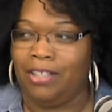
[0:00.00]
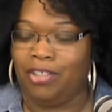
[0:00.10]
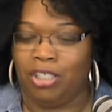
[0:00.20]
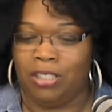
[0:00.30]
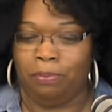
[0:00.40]

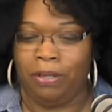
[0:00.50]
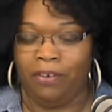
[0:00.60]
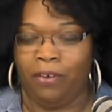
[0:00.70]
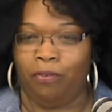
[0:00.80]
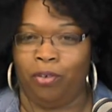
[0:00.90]
She's been
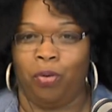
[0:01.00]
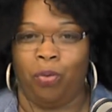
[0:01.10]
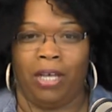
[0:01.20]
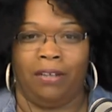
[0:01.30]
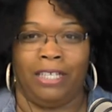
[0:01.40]
there for a
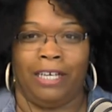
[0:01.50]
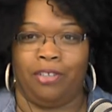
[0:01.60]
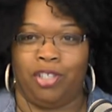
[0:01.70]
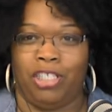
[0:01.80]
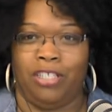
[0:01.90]
while
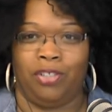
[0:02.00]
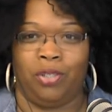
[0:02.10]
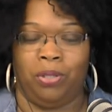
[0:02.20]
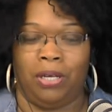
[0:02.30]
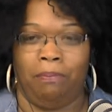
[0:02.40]
now. She is
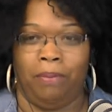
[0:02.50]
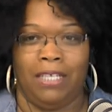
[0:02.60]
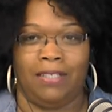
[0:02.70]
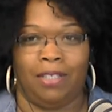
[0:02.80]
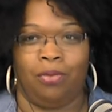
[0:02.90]
doing
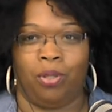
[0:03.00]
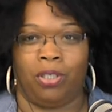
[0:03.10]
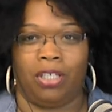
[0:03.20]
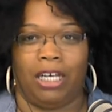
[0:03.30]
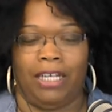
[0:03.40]
amazing work.